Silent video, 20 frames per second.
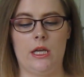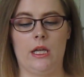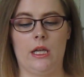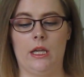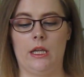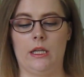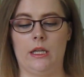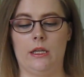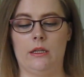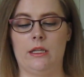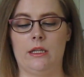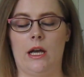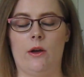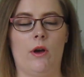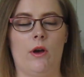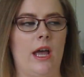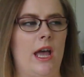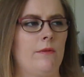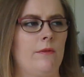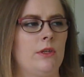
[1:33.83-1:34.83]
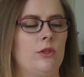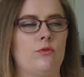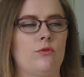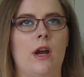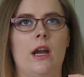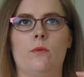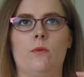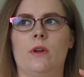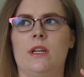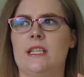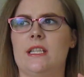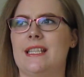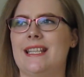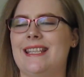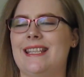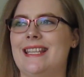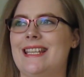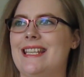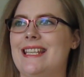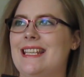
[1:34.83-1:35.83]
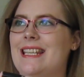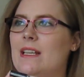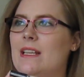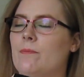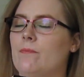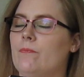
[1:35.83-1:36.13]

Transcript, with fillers: Uh, now I haven't tried, what is it, the,